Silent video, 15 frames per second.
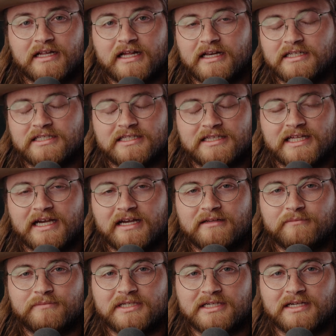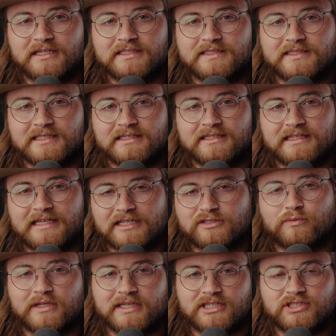And I did that because
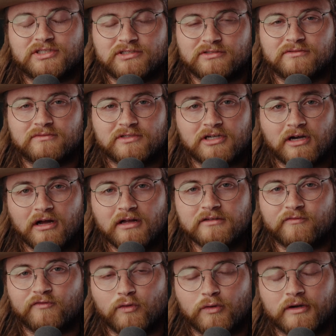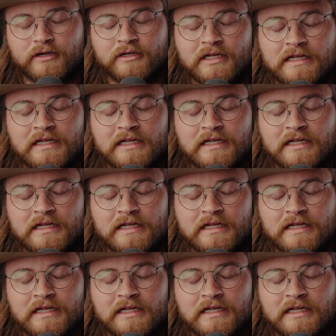that's what the shoot called for.